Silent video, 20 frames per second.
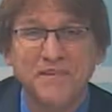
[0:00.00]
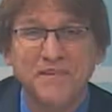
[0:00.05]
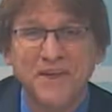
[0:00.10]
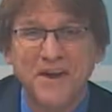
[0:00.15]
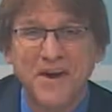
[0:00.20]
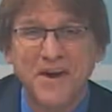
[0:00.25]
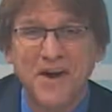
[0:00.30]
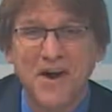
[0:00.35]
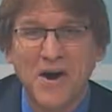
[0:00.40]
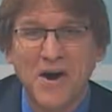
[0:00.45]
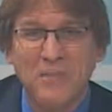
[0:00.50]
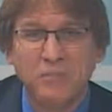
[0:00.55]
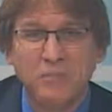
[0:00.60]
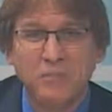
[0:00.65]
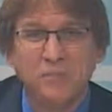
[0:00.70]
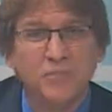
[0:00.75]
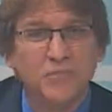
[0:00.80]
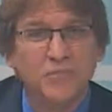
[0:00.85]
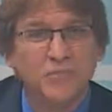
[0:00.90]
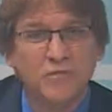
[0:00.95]

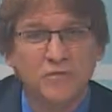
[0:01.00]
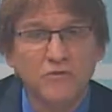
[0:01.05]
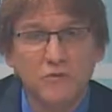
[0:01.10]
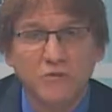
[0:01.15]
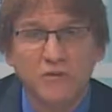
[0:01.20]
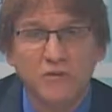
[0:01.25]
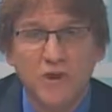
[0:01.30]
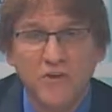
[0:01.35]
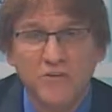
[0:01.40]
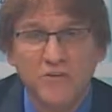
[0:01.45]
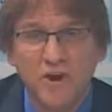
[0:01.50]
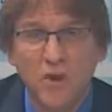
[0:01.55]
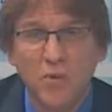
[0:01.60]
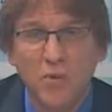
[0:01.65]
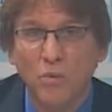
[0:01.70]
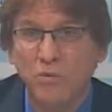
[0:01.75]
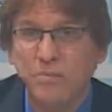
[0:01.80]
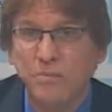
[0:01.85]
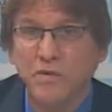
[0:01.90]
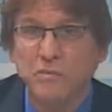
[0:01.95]
Do you point
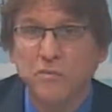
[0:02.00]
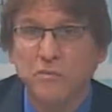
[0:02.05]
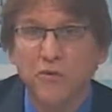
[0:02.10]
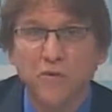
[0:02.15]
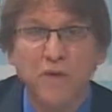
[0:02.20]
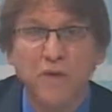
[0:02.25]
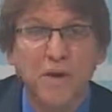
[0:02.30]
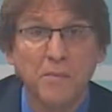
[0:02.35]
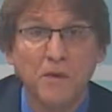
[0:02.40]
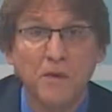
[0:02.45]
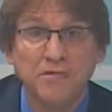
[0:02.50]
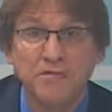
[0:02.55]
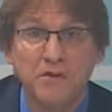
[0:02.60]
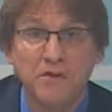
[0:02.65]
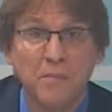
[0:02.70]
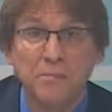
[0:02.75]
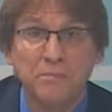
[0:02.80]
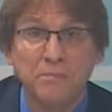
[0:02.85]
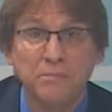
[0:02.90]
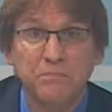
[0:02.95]
out where people are coming
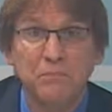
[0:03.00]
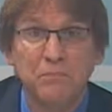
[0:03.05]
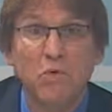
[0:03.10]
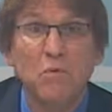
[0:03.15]
from?